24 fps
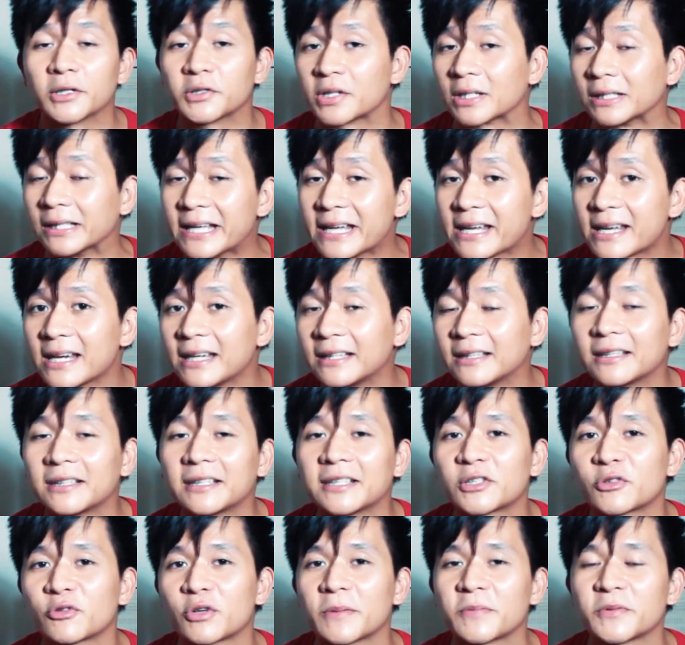There's a link in the
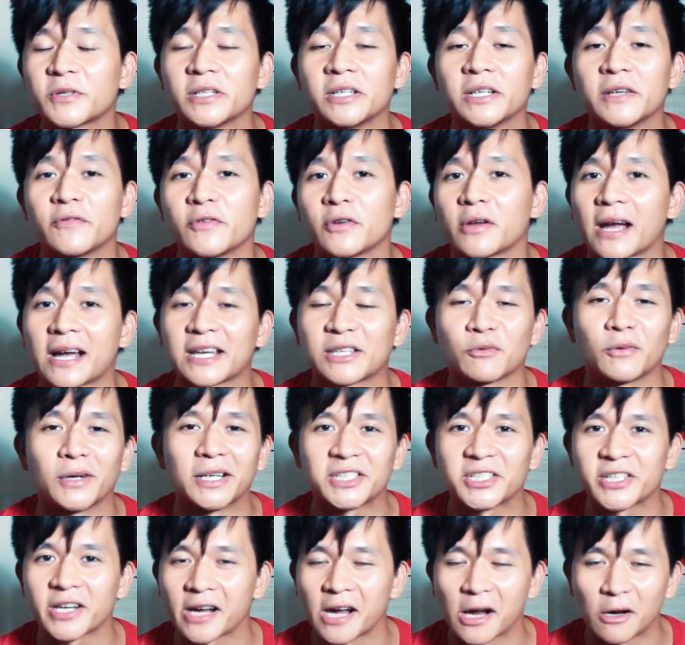description if you guys want
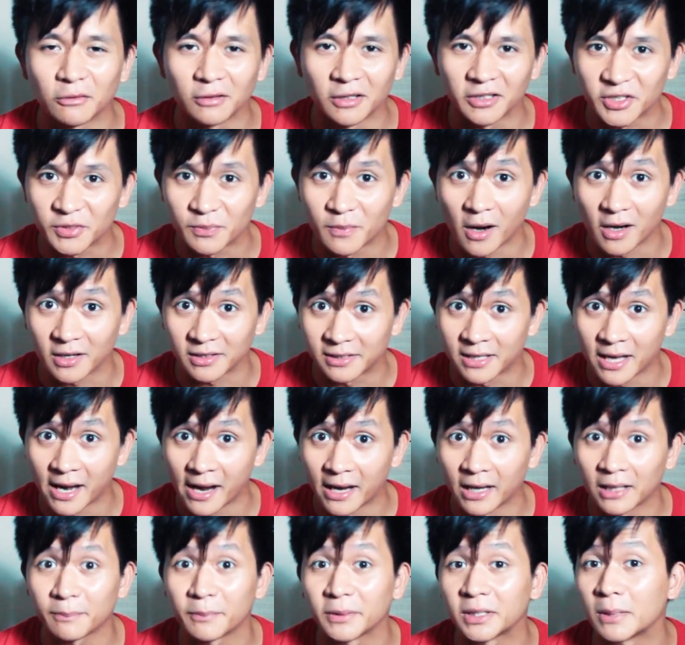to check out Lunchbox
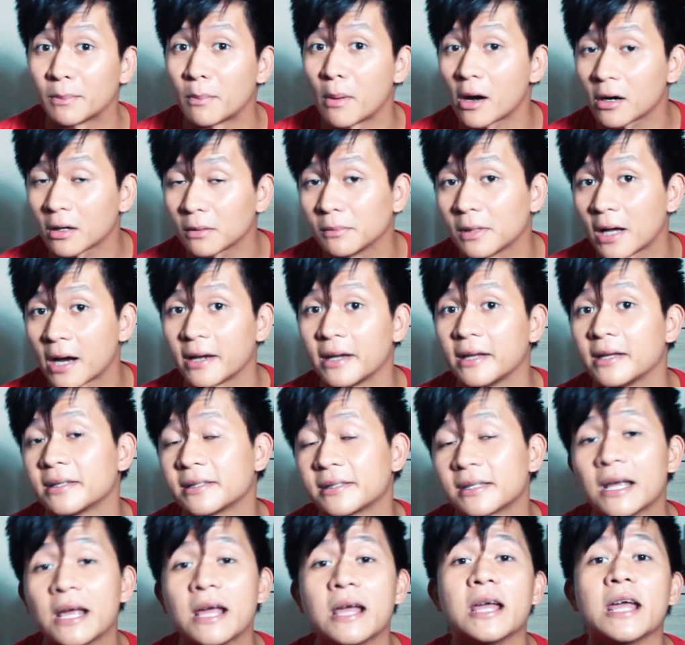Diet, but the bottom line
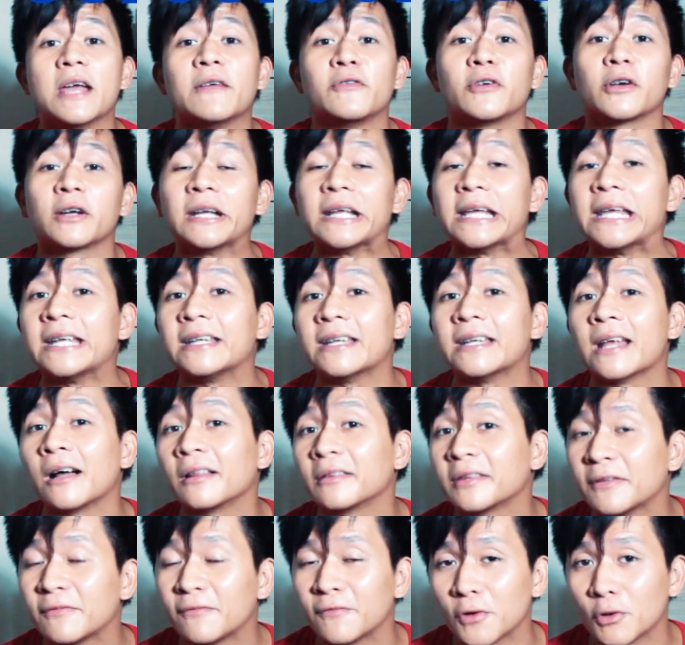is, if you're gonna eat
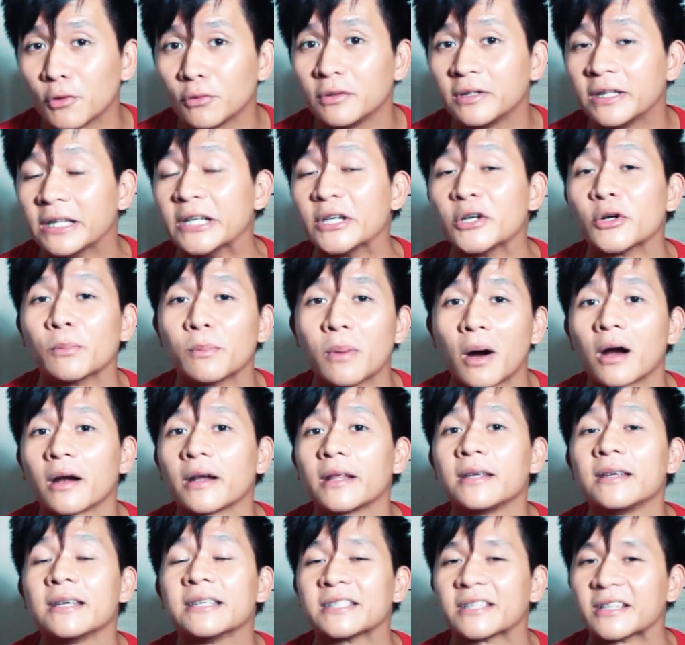healthy food, then your
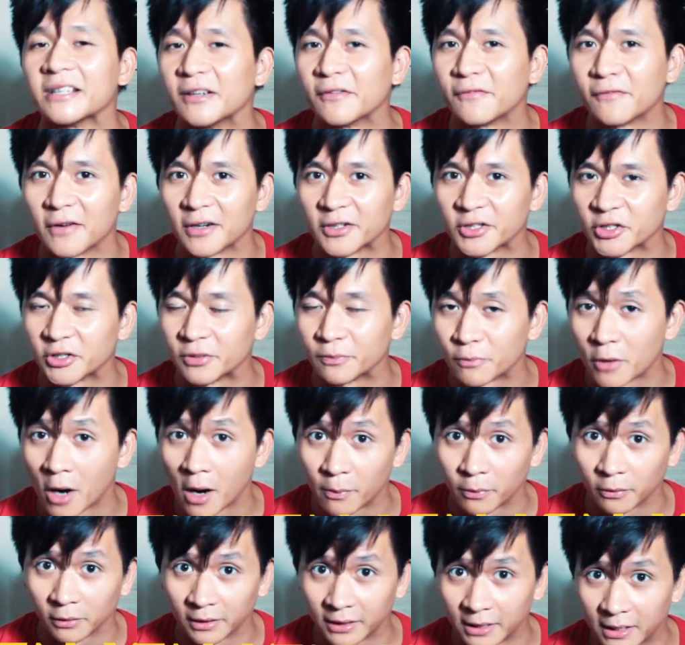body is gonna function
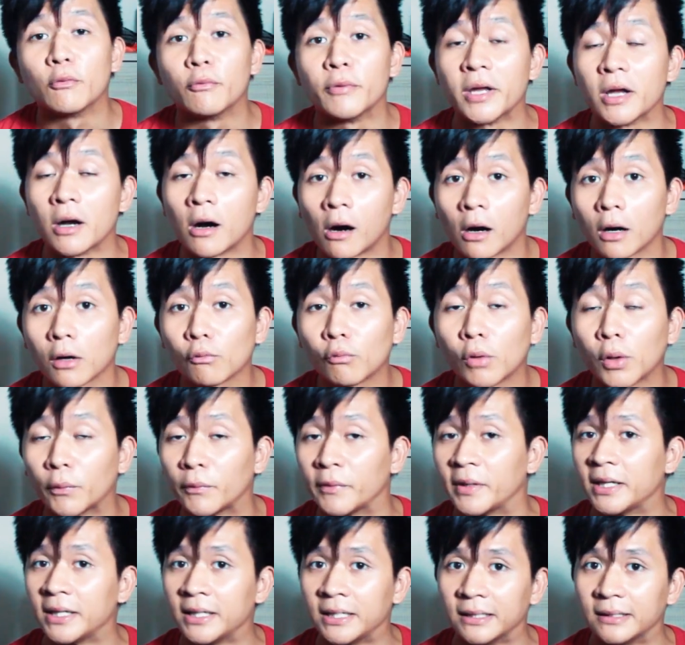properly. We are what
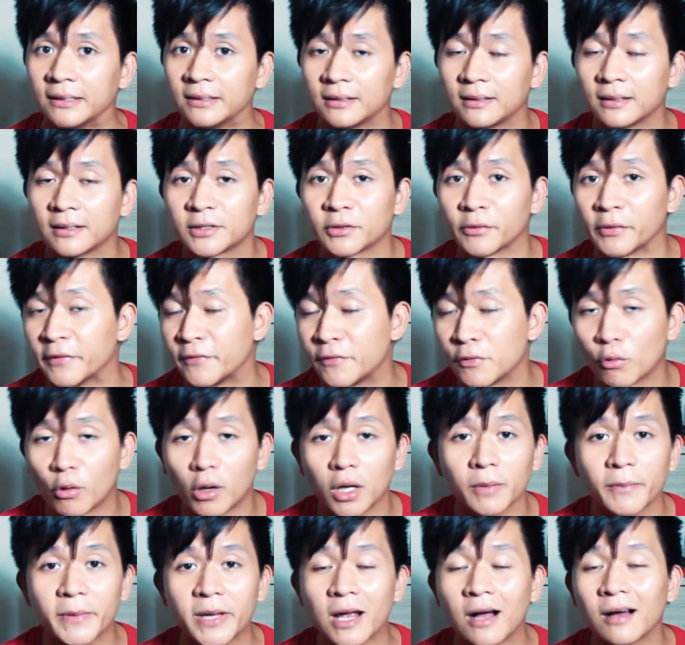we eat, so if you
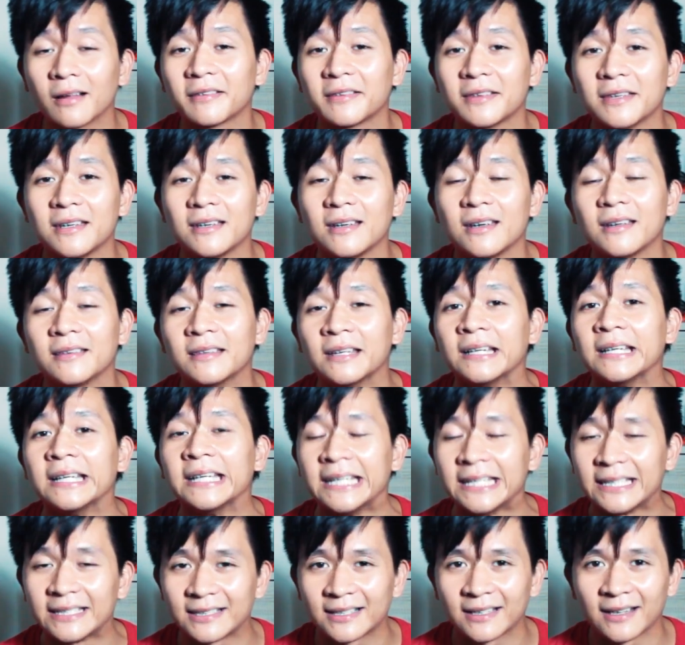want to be healthy, then
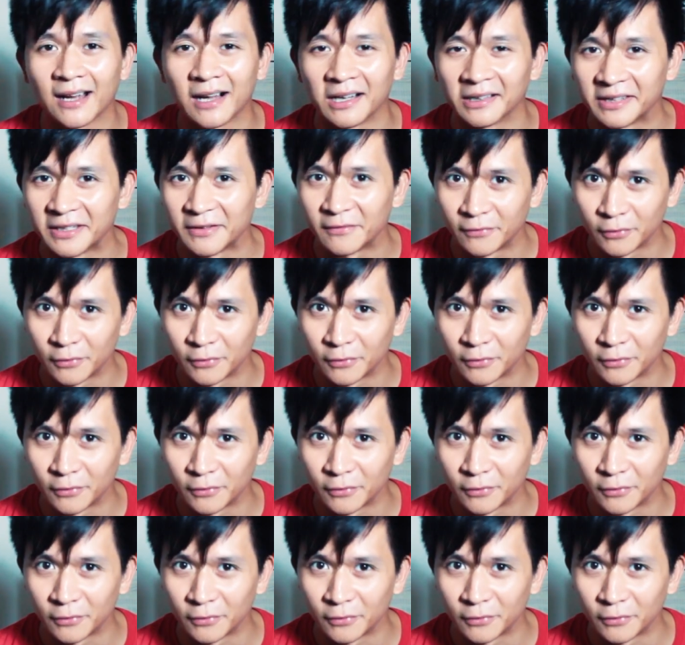eat healthy